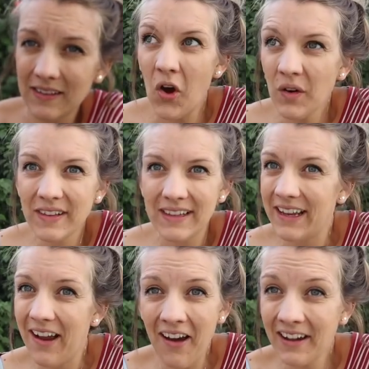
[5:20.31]

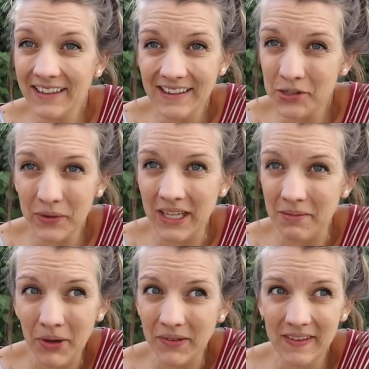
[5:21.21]
Honestly, I still
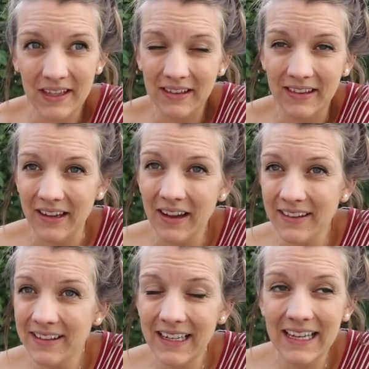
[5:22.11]
eat most things. Like, I
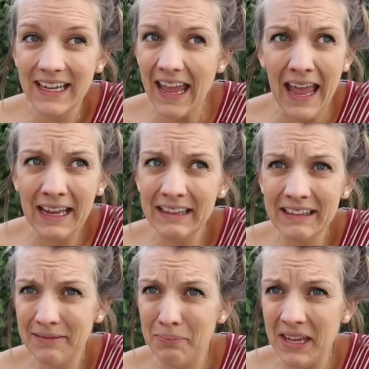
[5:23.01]
still eat
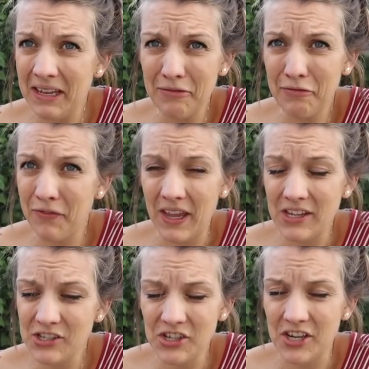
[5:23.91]
eggs, meat, fish.